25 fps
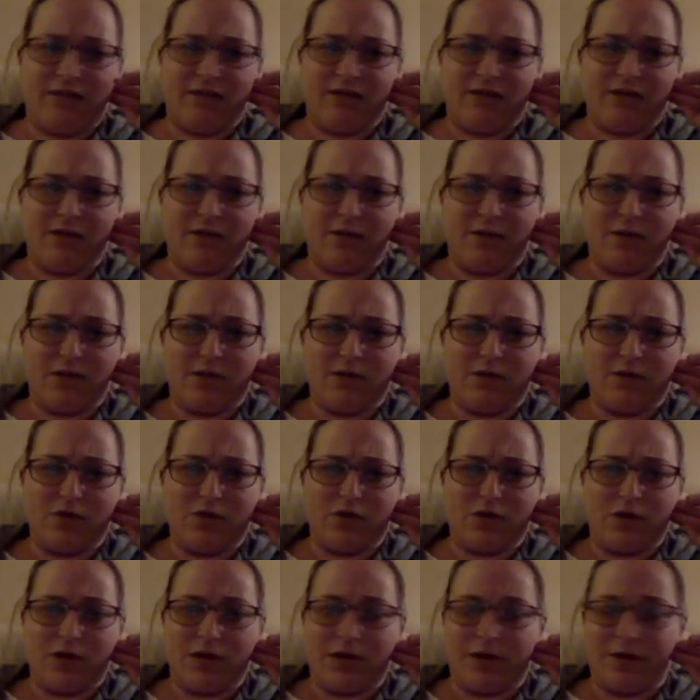I really want some
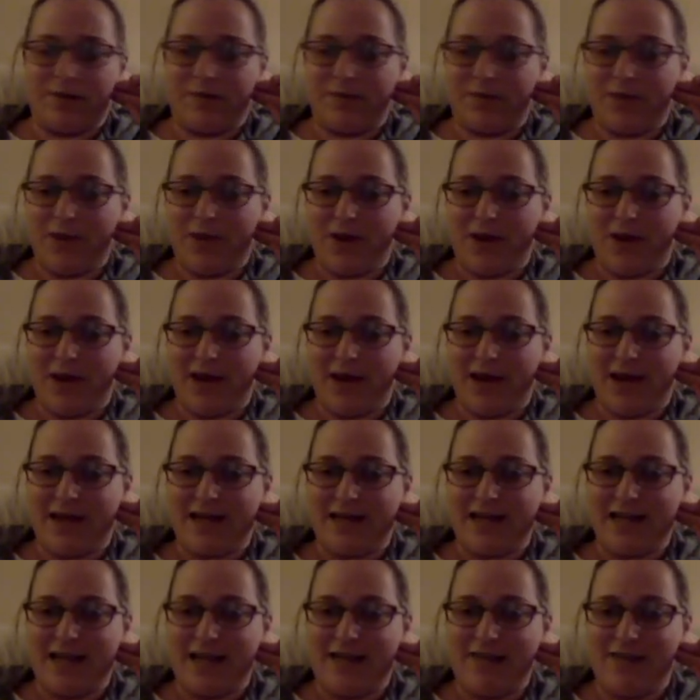chocolate. All right,
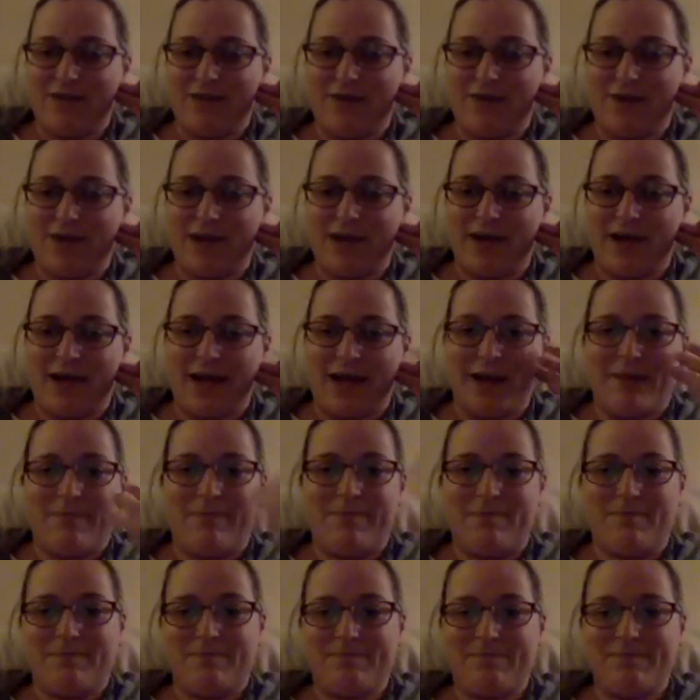guys, have a great night.